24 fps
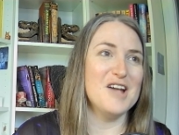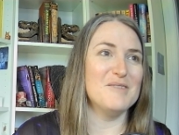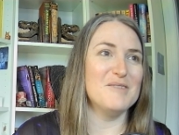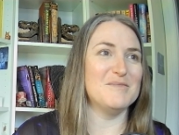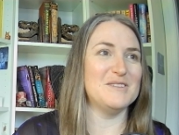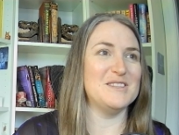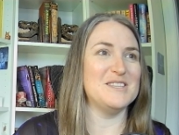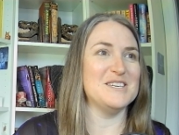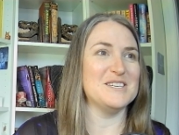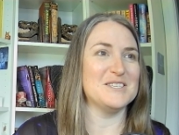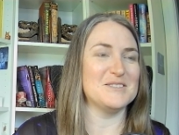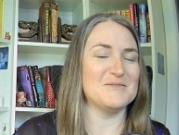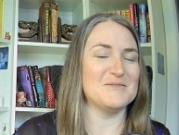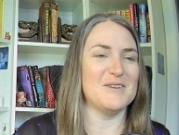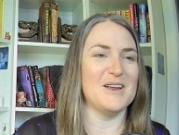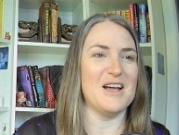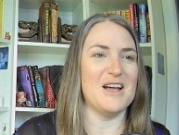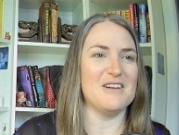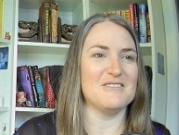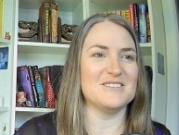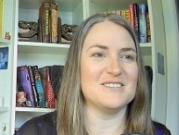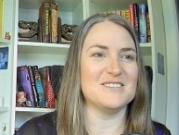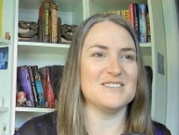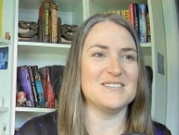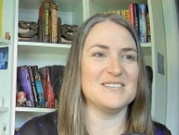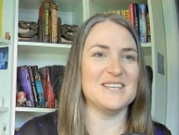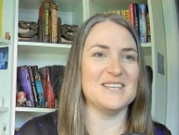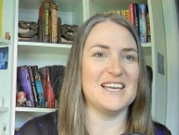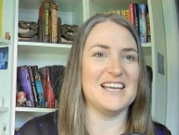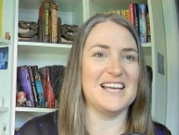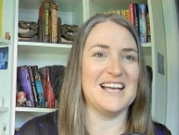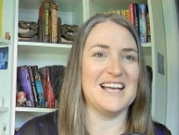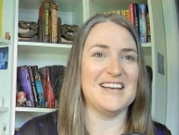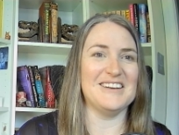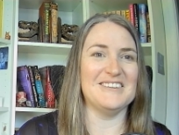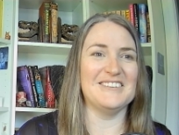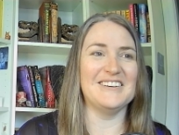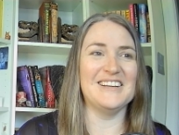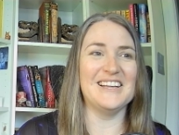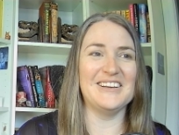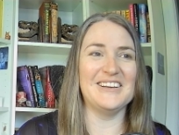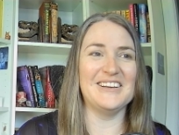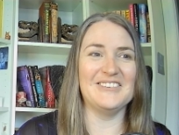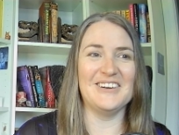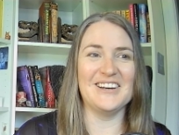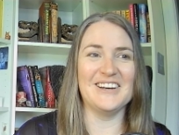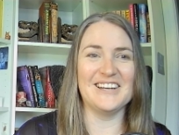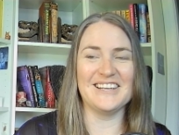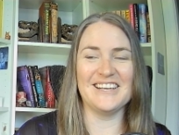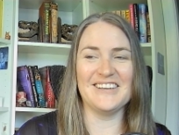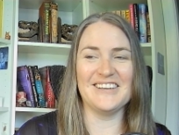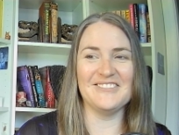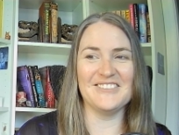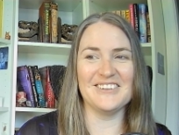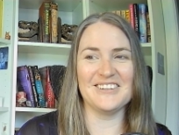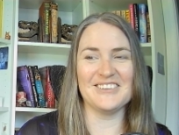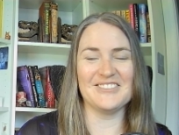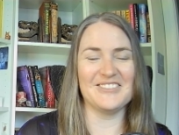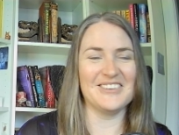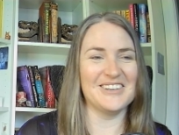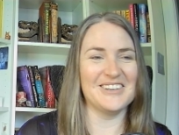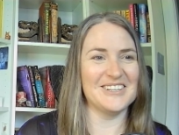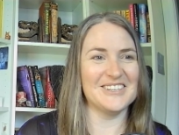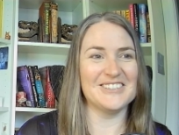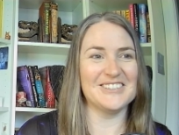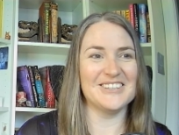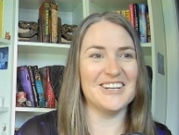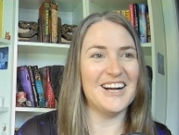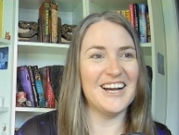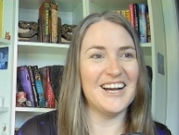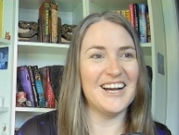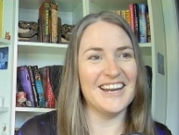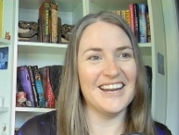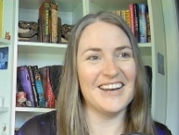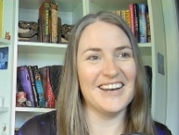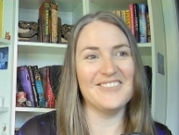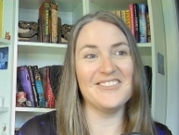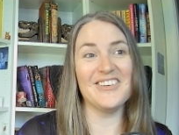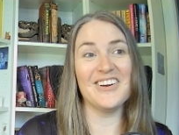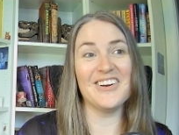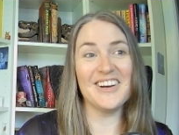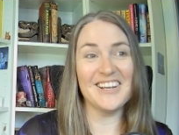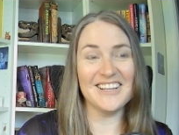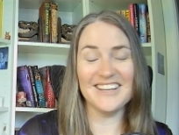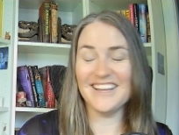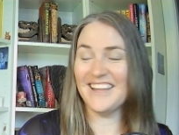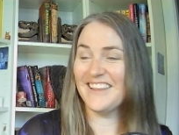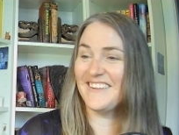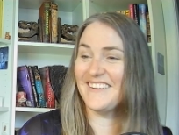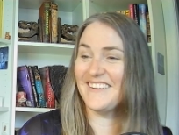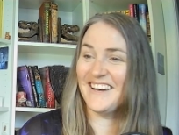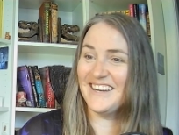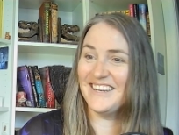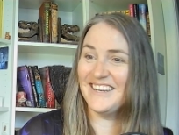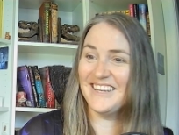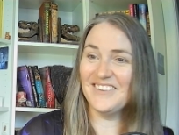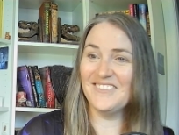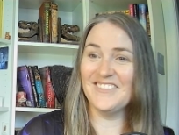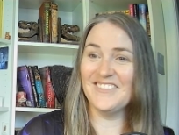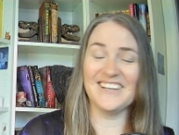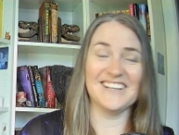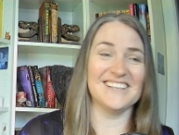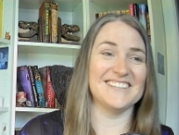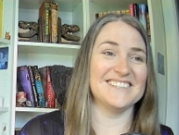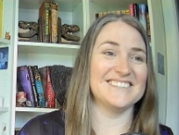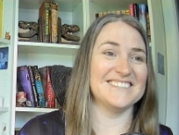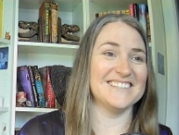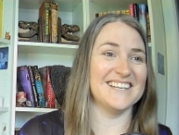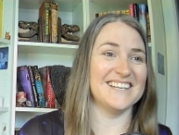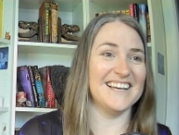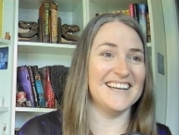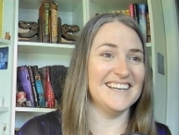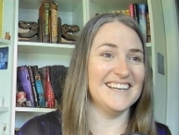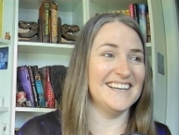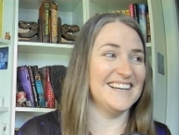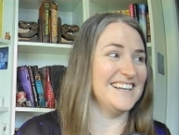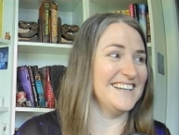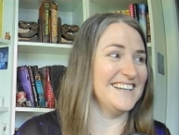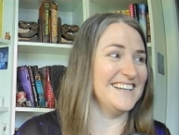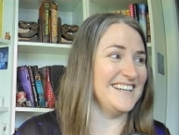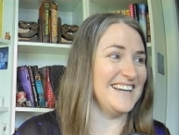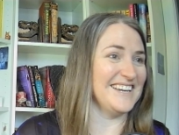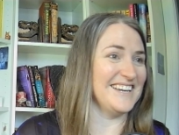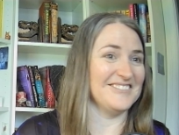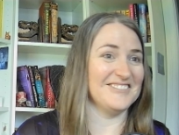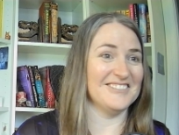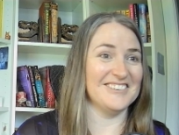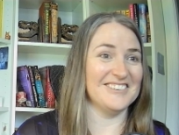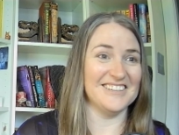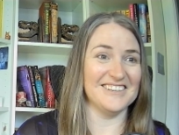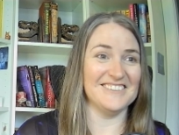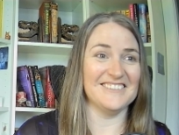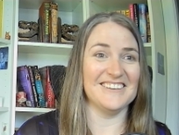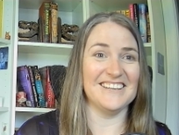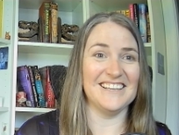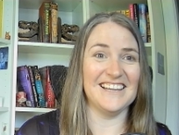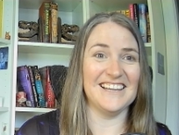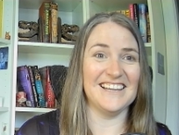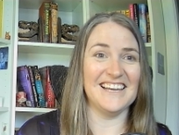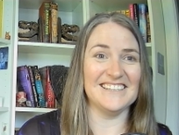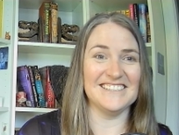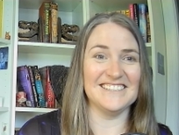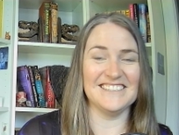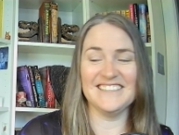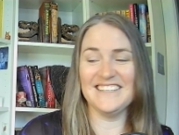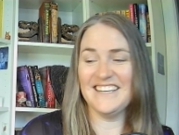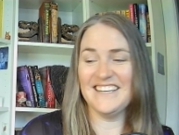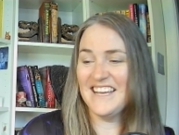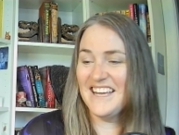But this one, I was just like, I really want to give this one a shot, and I'm very glad that I did because I, uh, I really, really liked it.